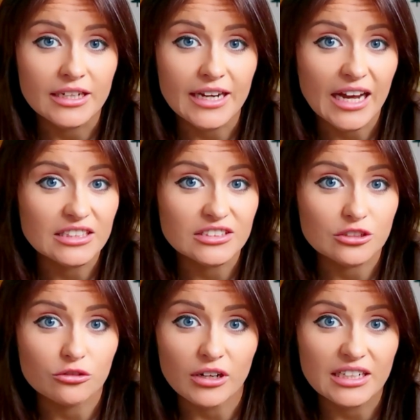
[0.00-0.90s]
nans
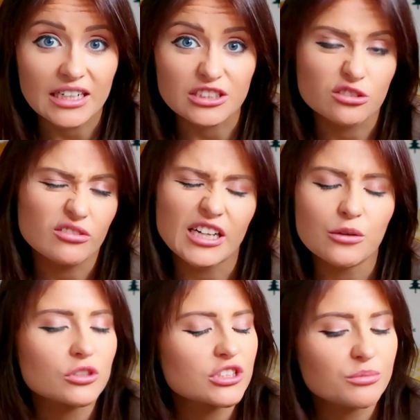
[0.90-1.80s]
and grandads or
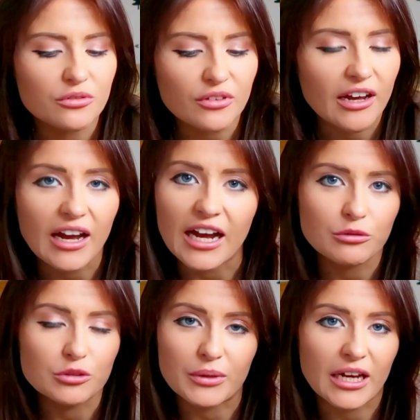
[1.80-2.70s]
anyone, to be fair, I
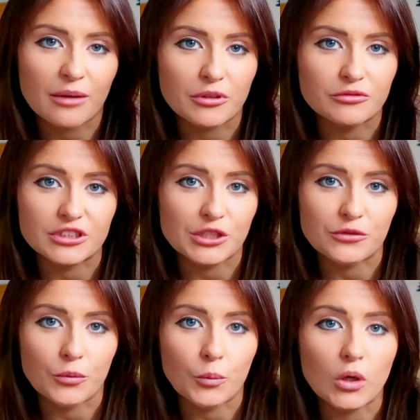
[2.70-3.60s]
would be happy
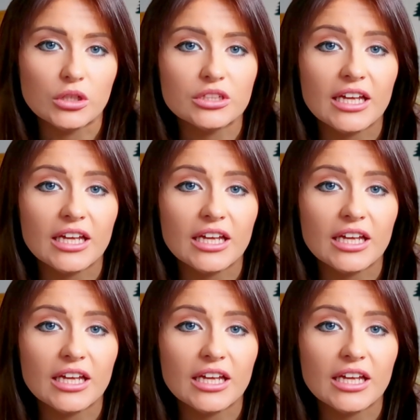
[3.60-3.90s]
receiving one.